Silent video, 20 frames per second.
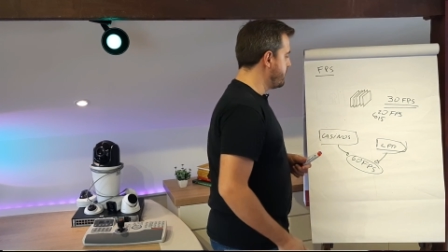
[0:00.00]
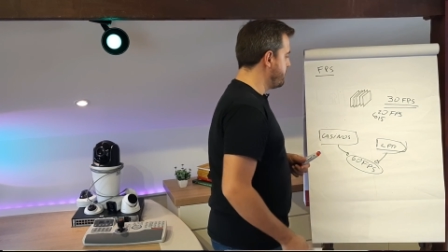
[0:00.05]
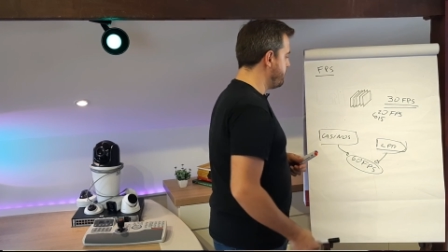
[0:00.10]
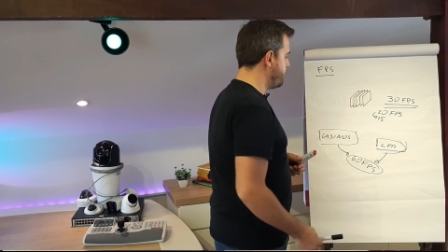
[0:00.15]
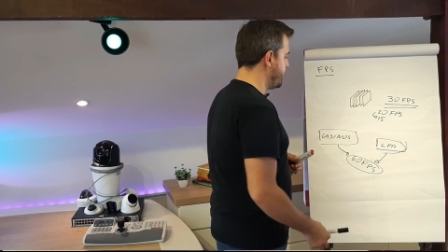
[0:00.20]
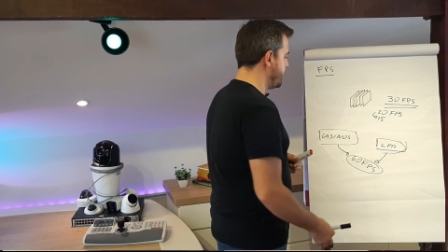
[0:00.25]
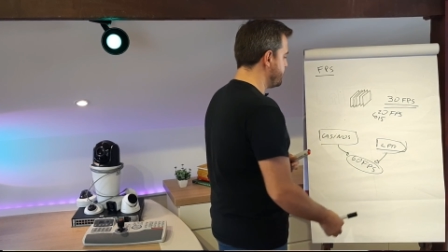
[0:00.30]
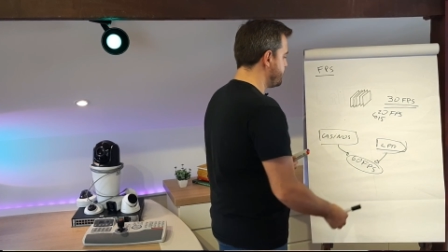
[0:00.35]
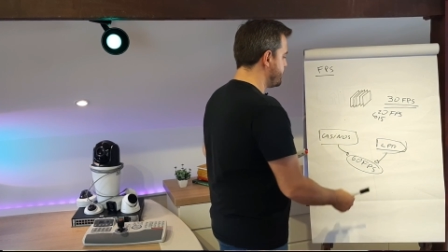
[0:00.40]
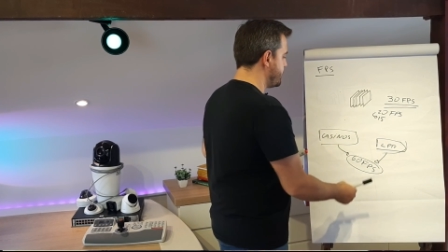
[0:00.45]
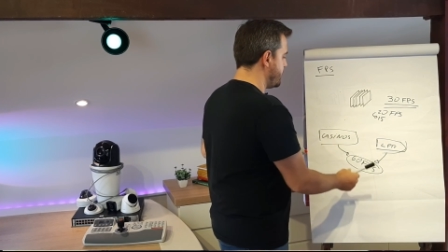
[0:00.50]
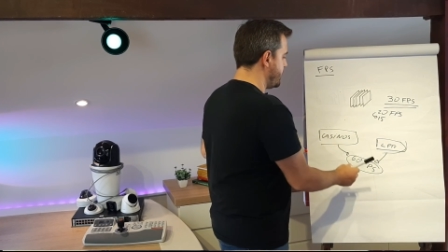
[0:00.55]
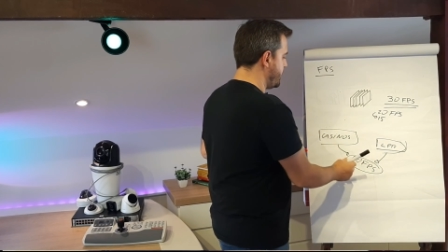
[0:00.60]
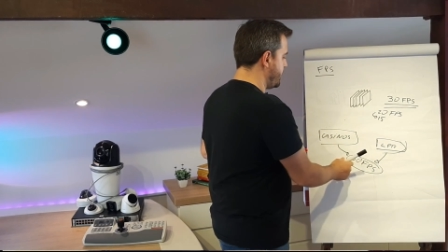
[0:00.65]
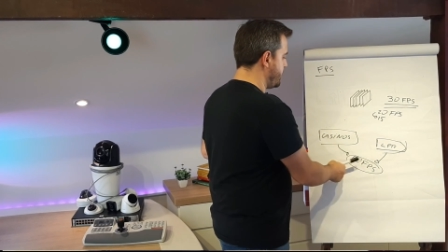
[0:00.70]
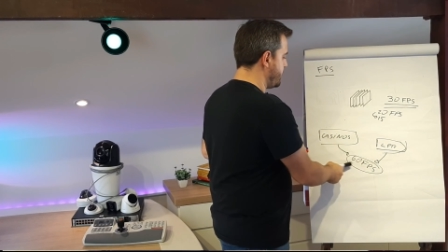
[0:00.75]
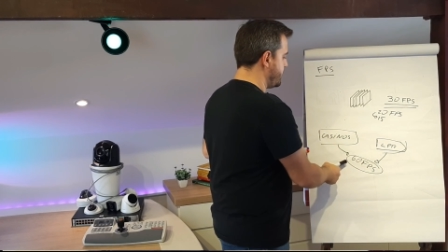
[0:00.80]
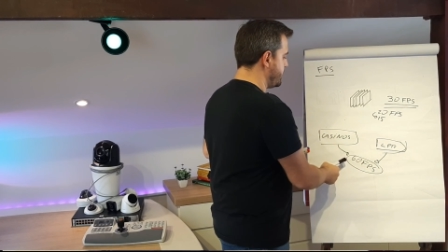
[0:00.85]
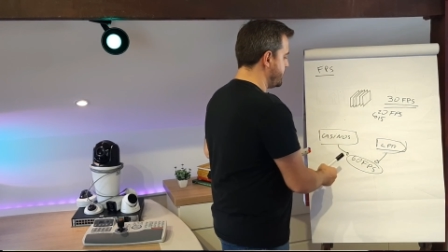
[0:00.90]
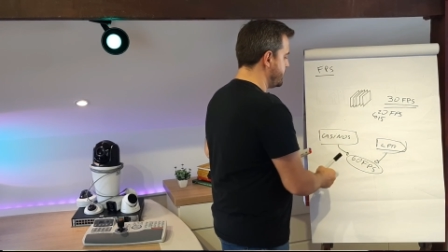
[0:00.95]
but
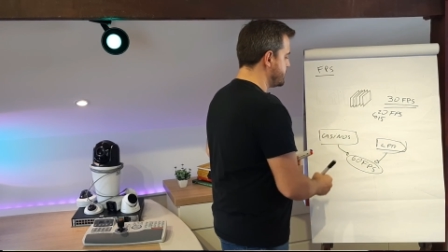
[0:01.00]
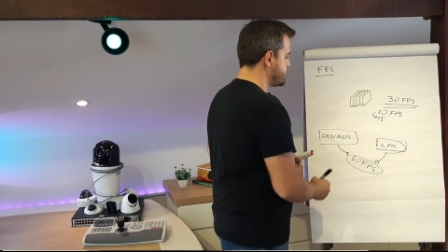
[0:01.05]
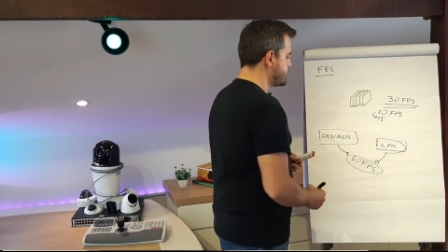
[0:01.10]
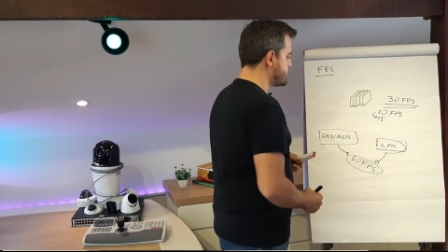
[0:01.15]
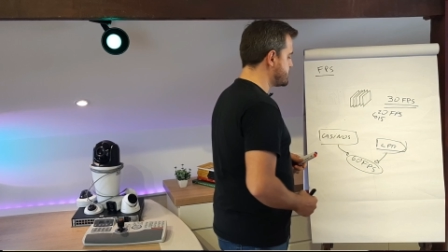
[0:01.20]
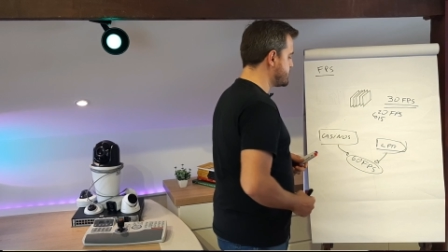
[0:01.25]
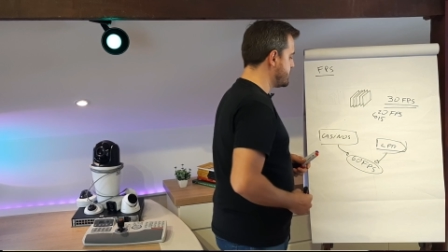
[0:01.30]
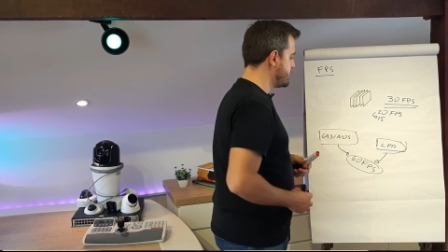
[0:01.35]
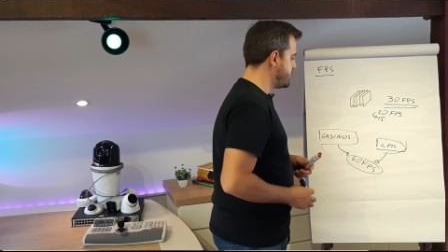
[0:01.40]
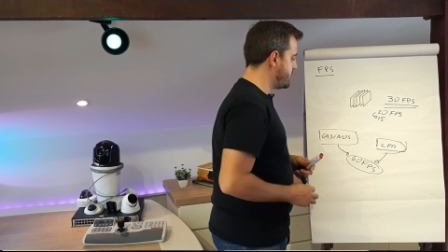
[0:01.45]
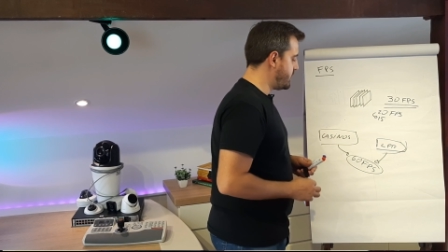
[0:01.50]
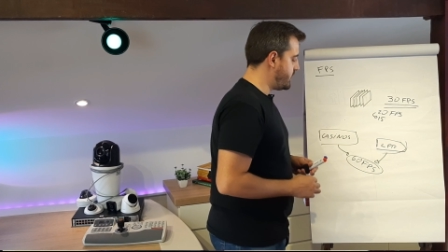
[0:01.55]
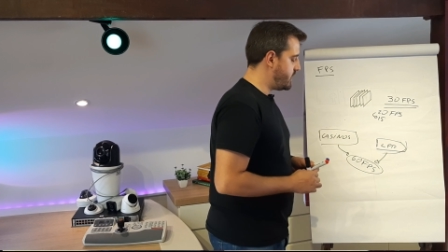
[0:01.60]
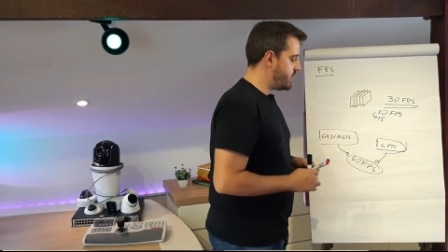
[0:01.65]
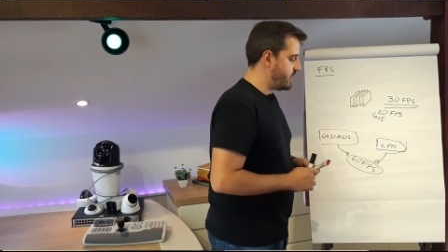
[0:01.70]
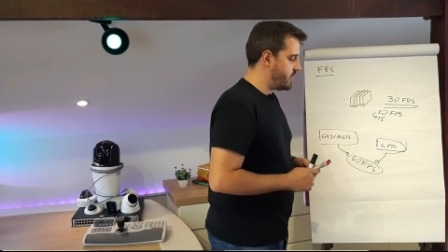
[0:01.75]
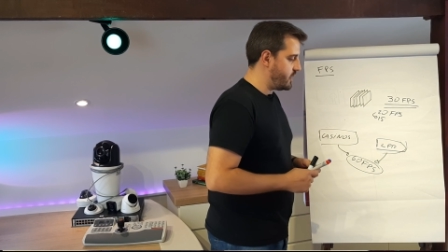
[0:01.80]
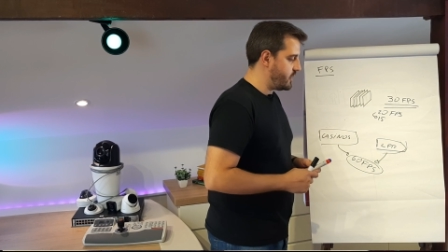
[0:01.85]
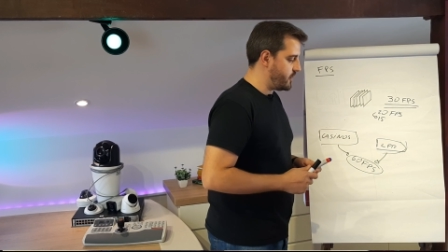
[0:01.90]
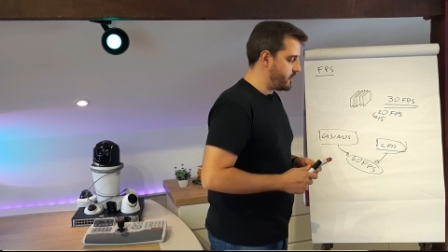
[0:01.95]
it's
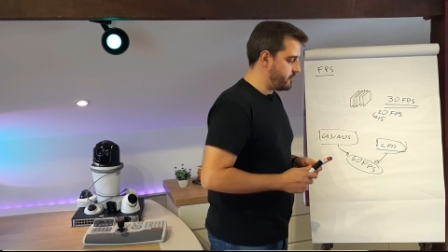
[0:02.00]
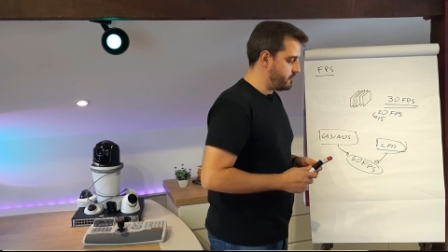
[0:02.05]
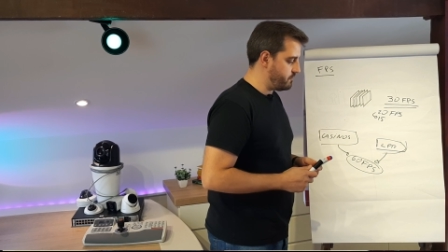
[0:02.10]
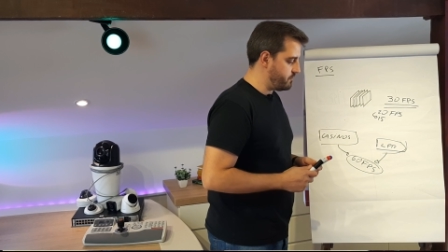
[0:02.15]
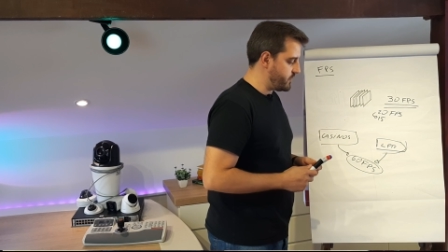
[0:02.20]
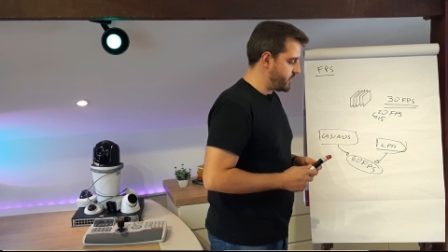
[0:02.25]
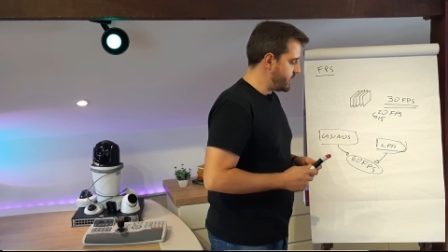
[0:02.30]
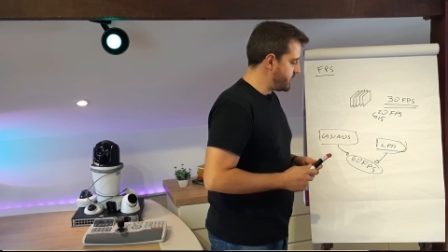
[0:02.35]
a